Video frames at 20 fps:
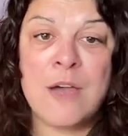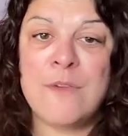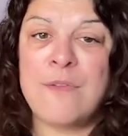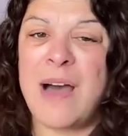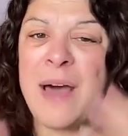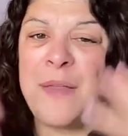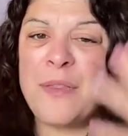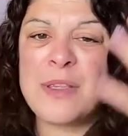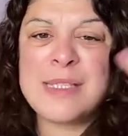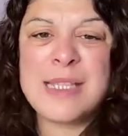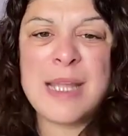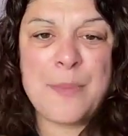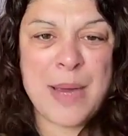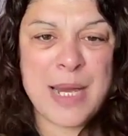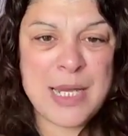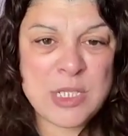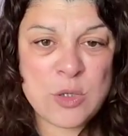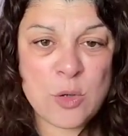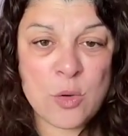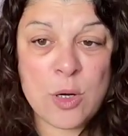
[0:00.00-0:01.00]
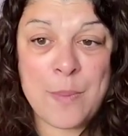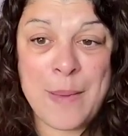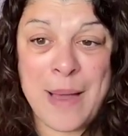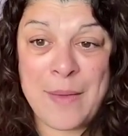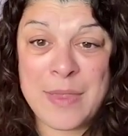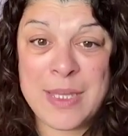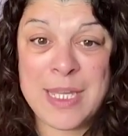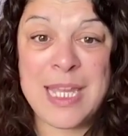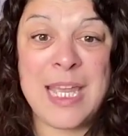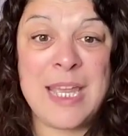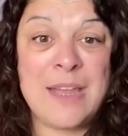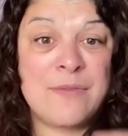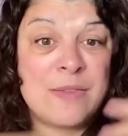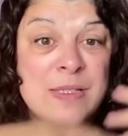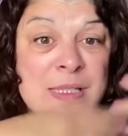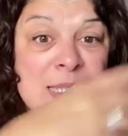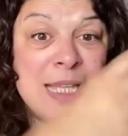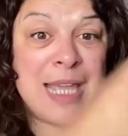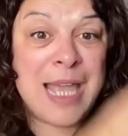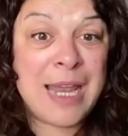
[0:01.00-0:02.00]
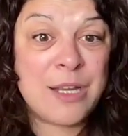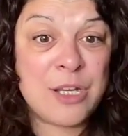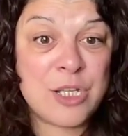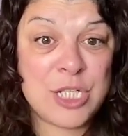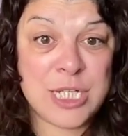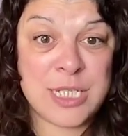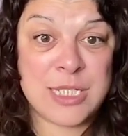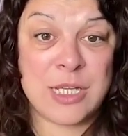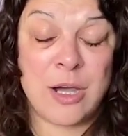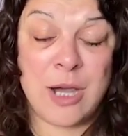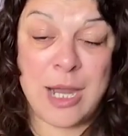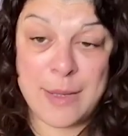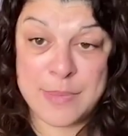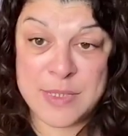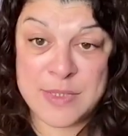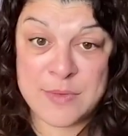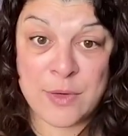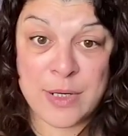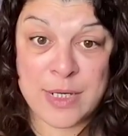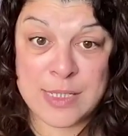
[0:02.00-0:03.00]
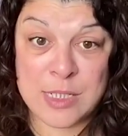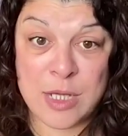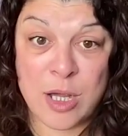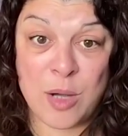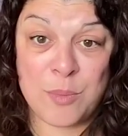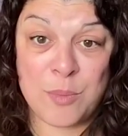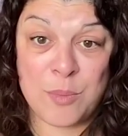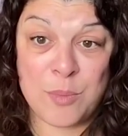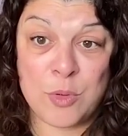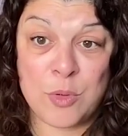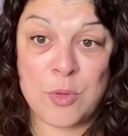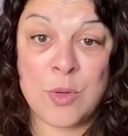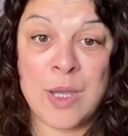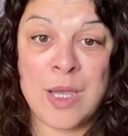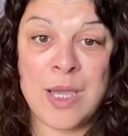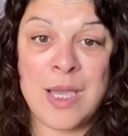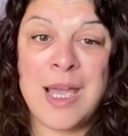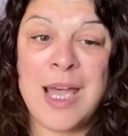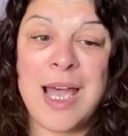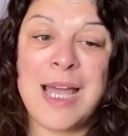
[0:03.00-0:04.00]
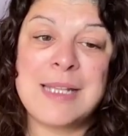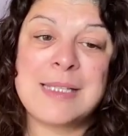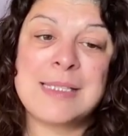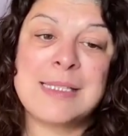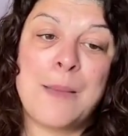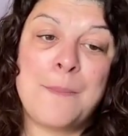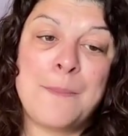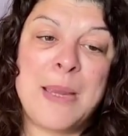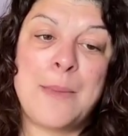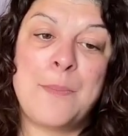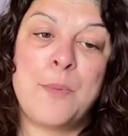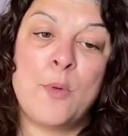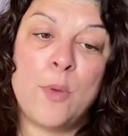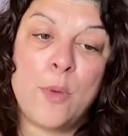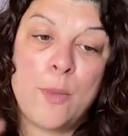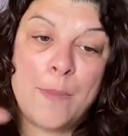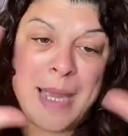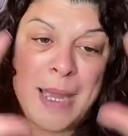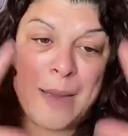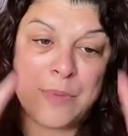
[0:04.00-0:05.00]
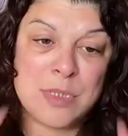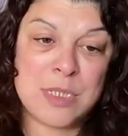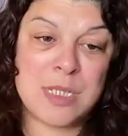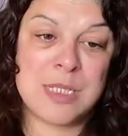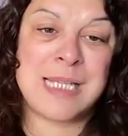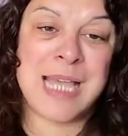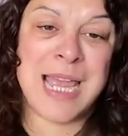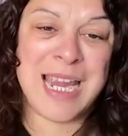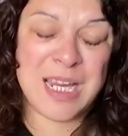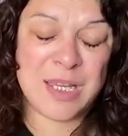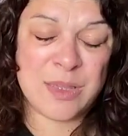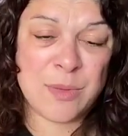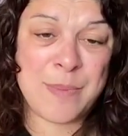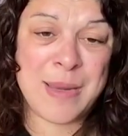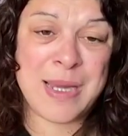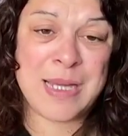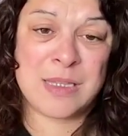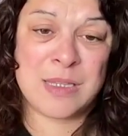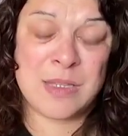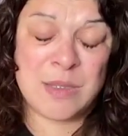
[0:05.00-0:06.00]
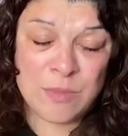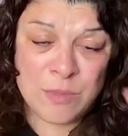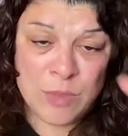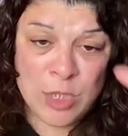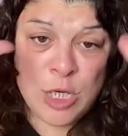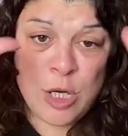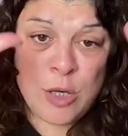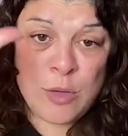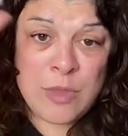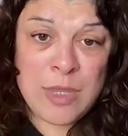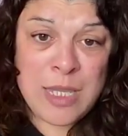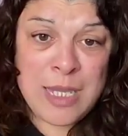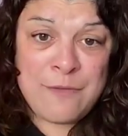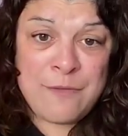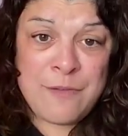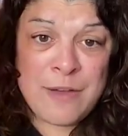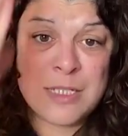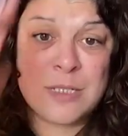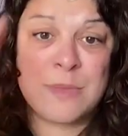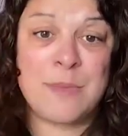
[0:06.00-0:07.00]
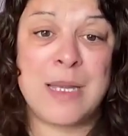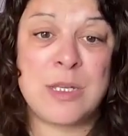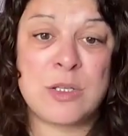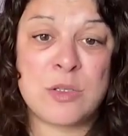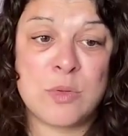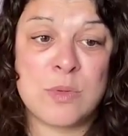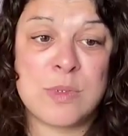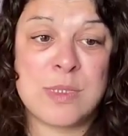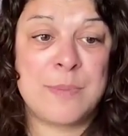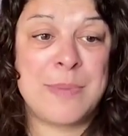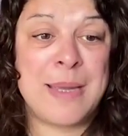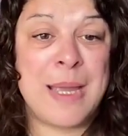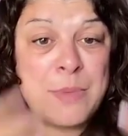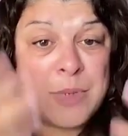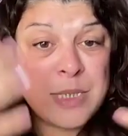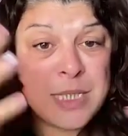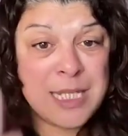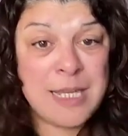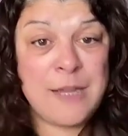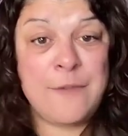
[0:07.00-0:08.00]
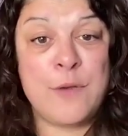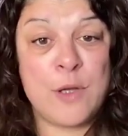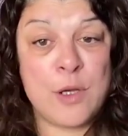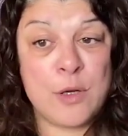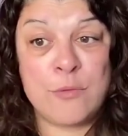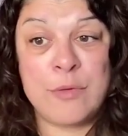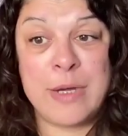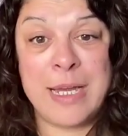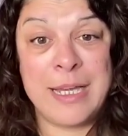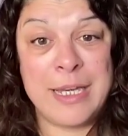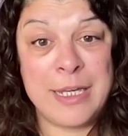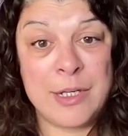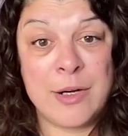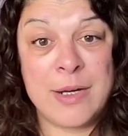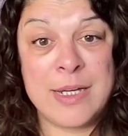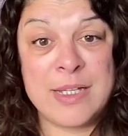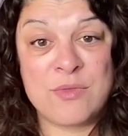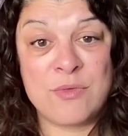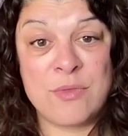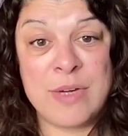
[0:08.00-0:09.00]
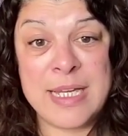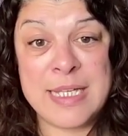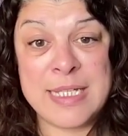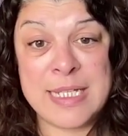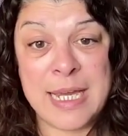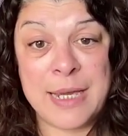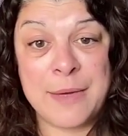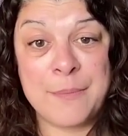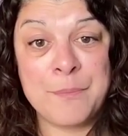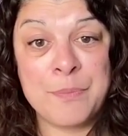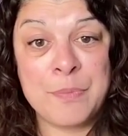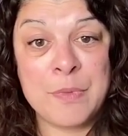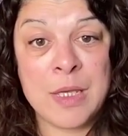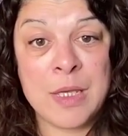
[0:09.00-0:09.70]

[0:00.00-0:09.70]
For others, they may talk about the gifts, the energy types, for example. And some people will be able to take the fundamentals and be able to give you a really nice reading